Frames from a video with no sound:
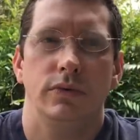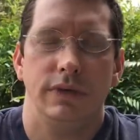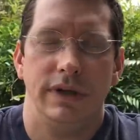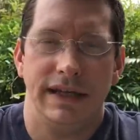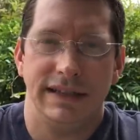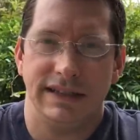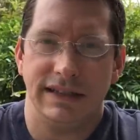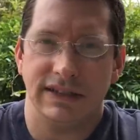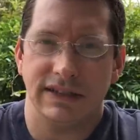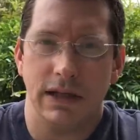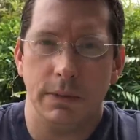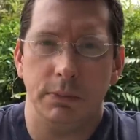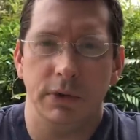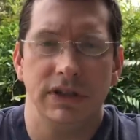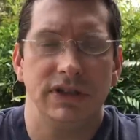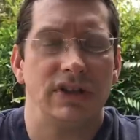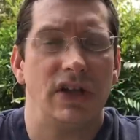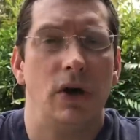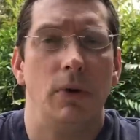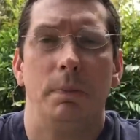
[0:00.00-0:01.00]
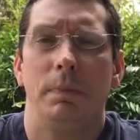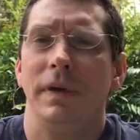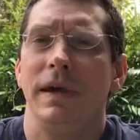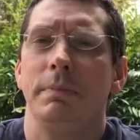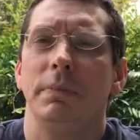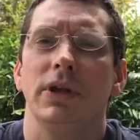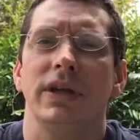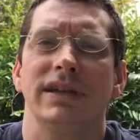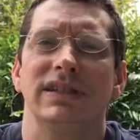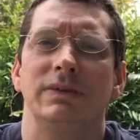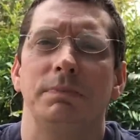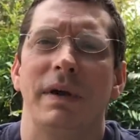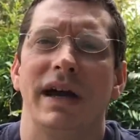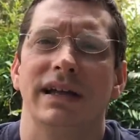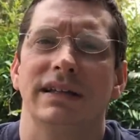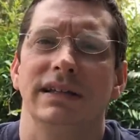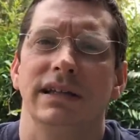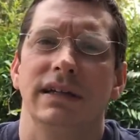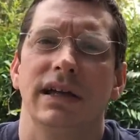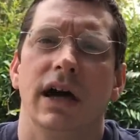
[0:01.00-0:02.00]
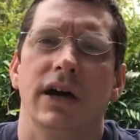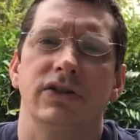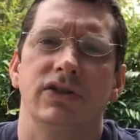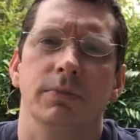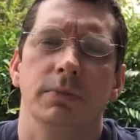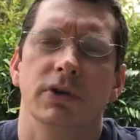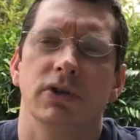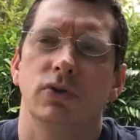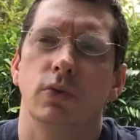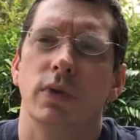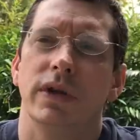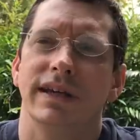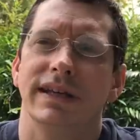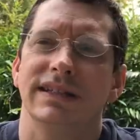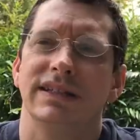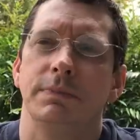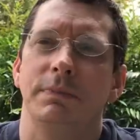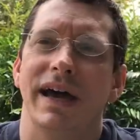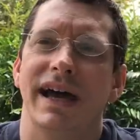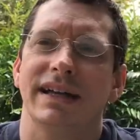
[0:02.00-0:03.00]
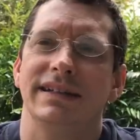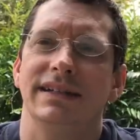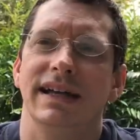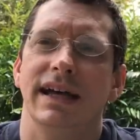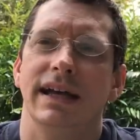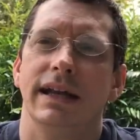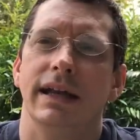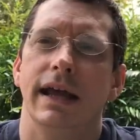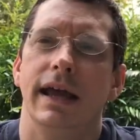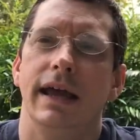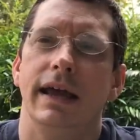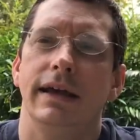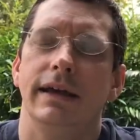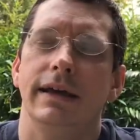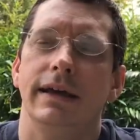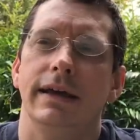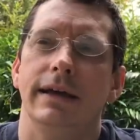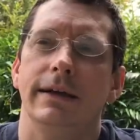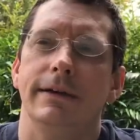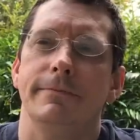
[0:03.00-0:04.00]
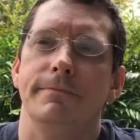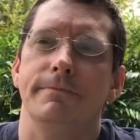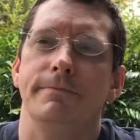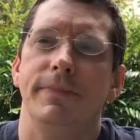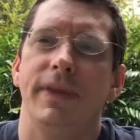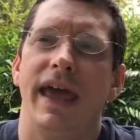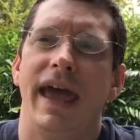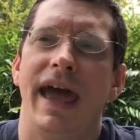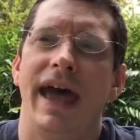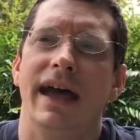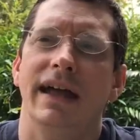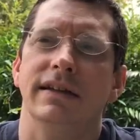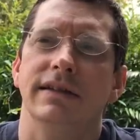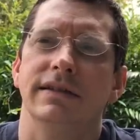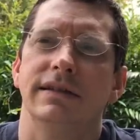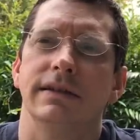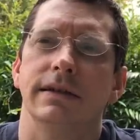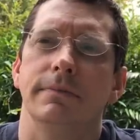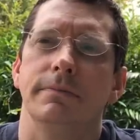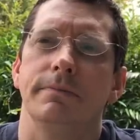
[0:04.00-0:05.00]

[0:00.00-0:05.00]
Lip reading: it's a slippery slope. People expect it. Customers will expect it. And